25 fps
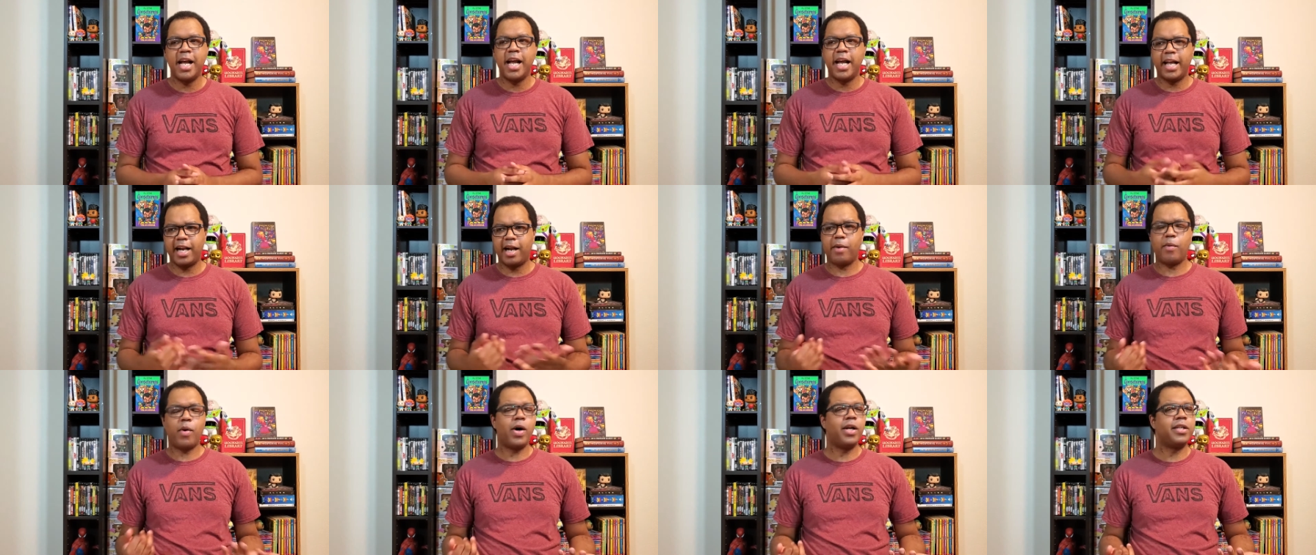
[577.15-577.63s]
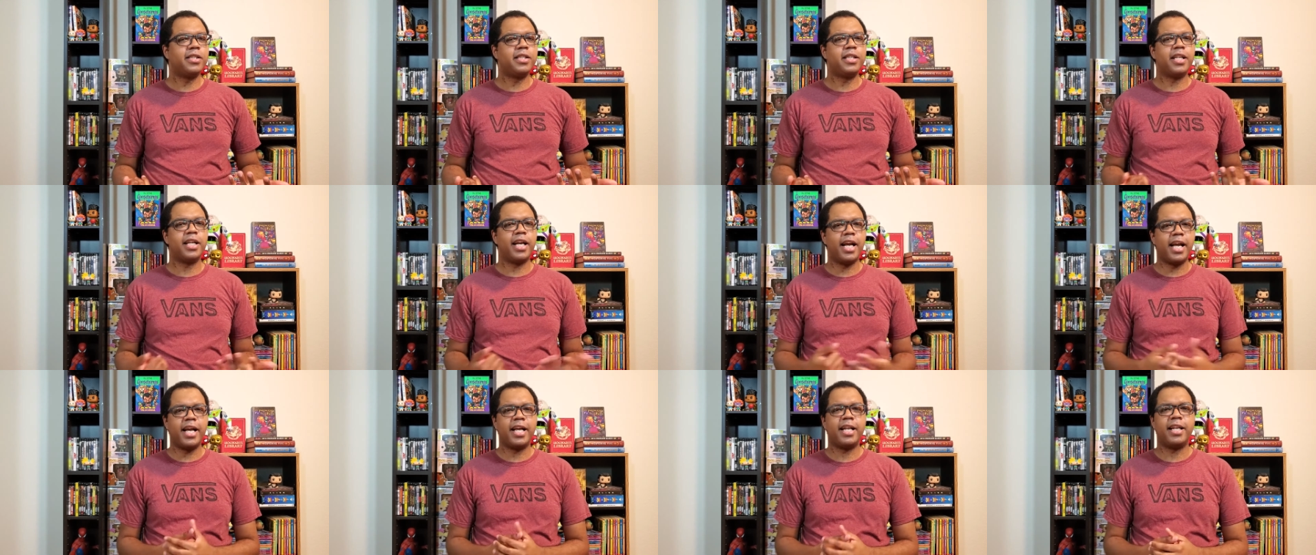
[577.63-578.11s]
And I watched
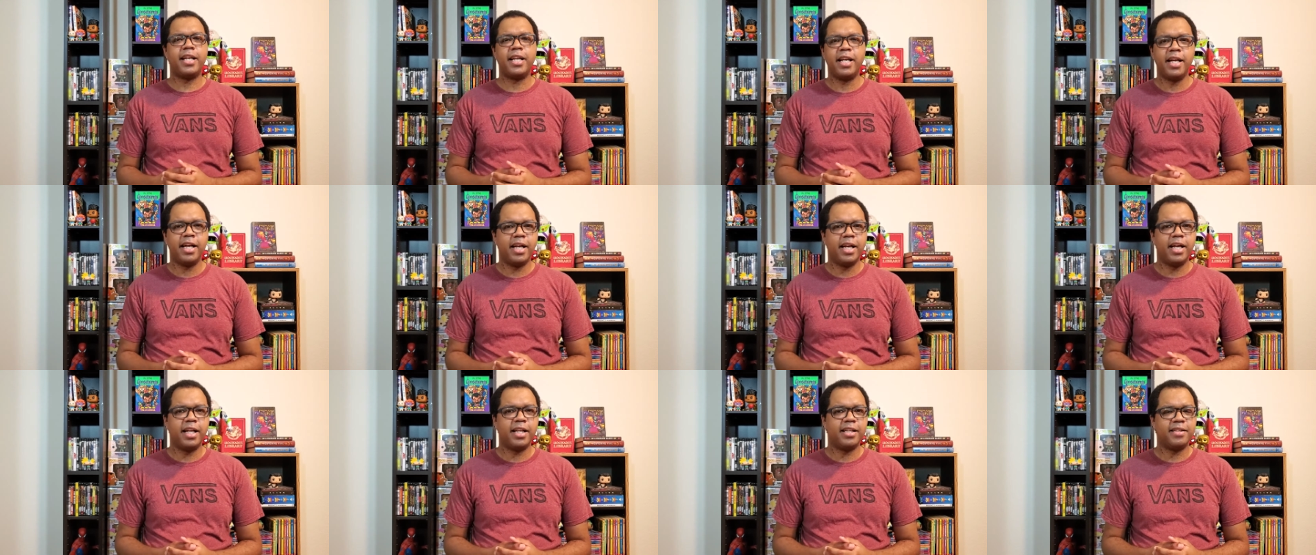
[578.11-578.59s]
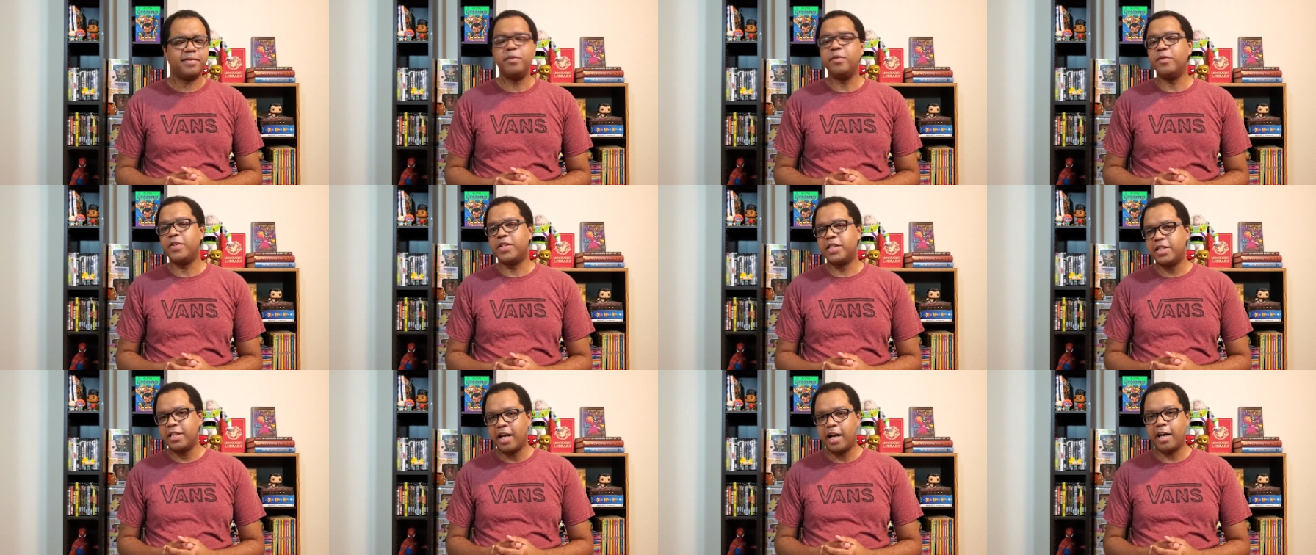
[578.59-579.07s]
it, and this
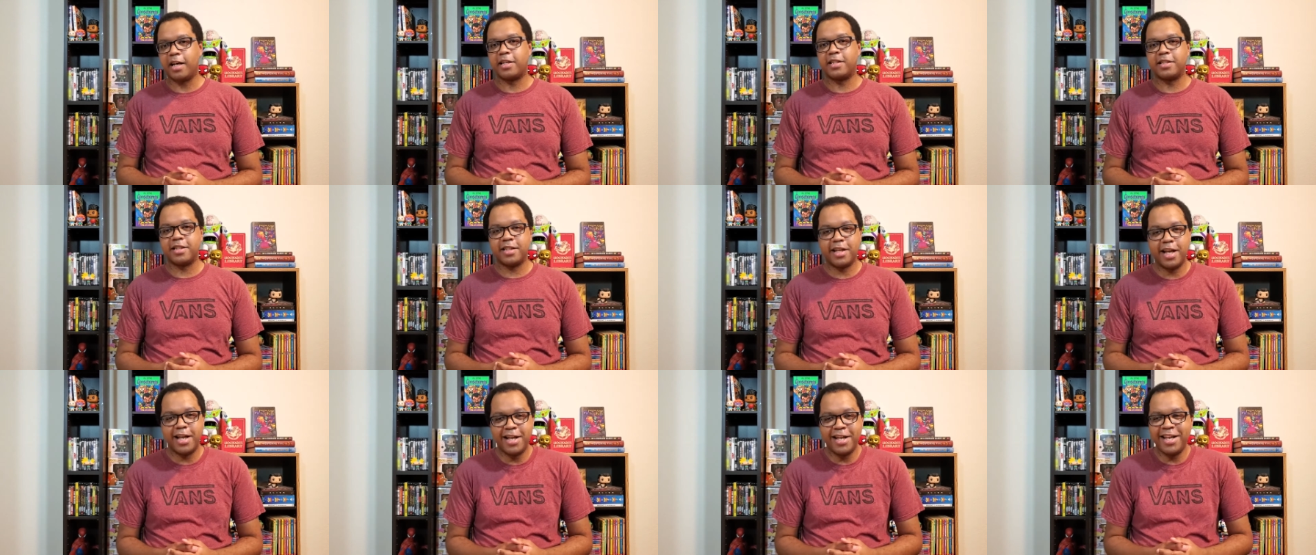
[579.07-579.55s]
movie sucks.